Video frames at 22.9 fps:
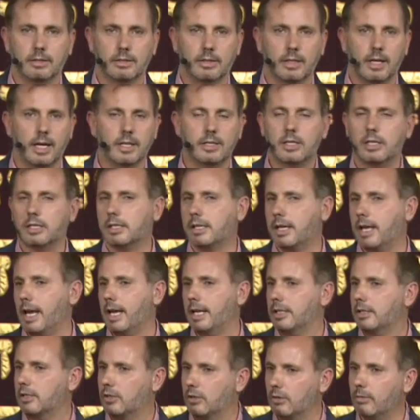I just
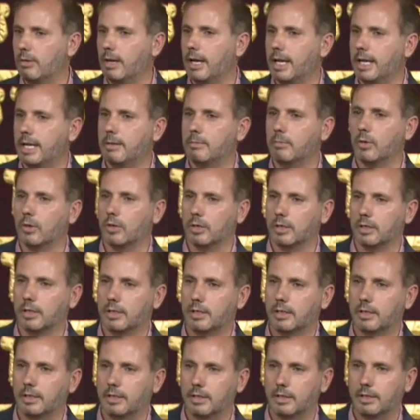can't do it anymore.
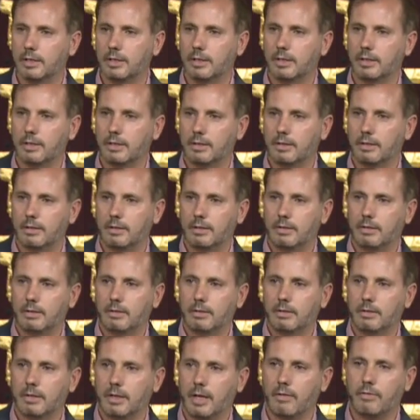
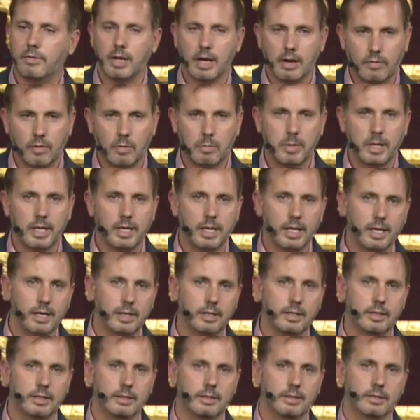Have you ever been
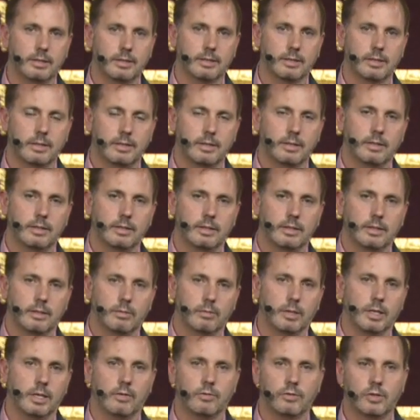there?
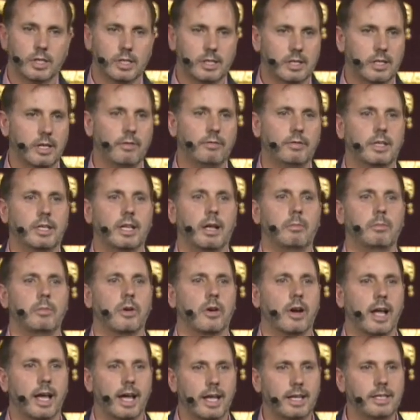Where you've just lifted up your
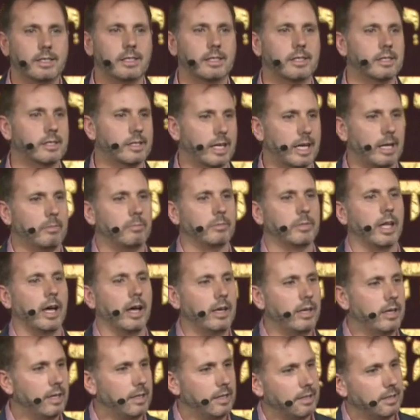hands and said, I'm
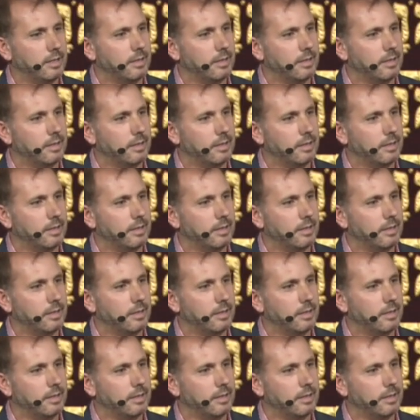done?